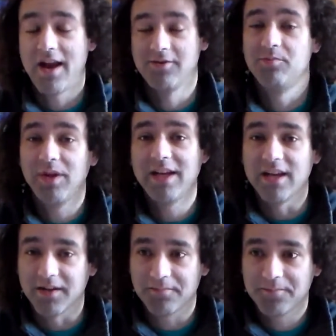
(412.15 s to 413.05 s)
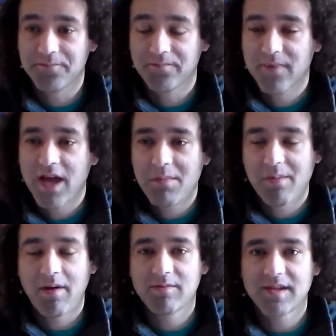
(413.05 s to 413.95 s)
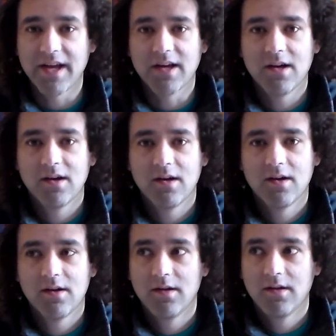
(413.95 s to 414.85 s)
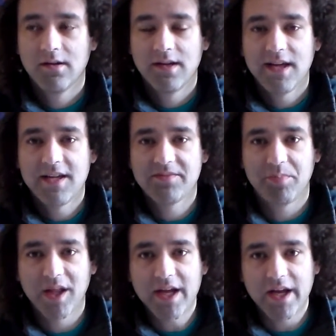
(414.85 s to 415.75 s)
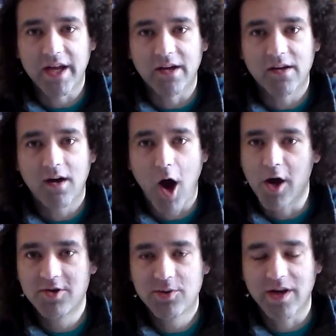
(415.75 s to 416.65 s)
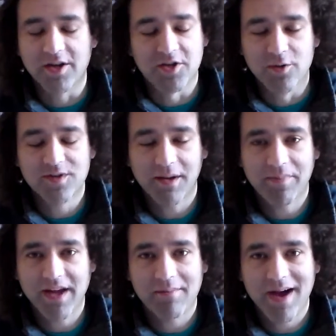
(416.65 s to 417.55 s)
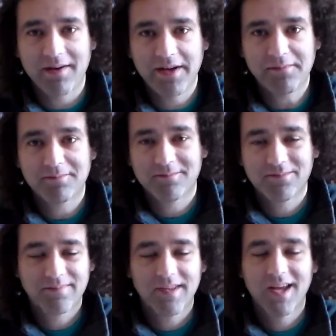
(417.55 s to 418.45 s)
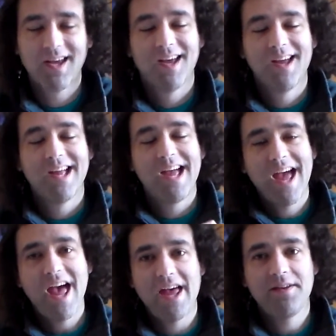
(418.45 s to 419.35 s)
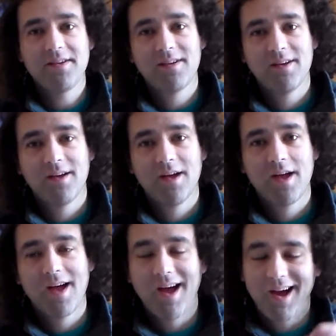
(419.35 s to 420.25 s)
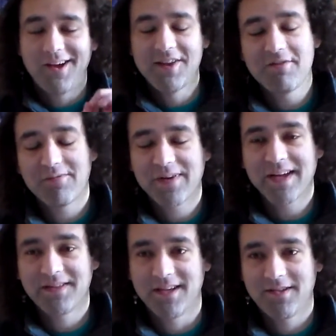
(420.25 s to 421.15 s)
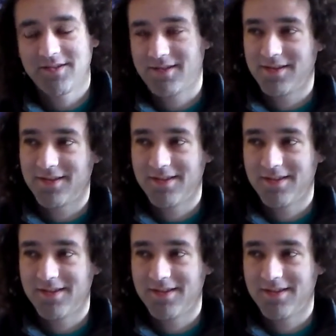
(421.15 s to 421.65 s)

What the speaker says: and I was bleeding. My mom was like, "He's bleeding. Aren't you going to do something about it?" And I'll never forget this.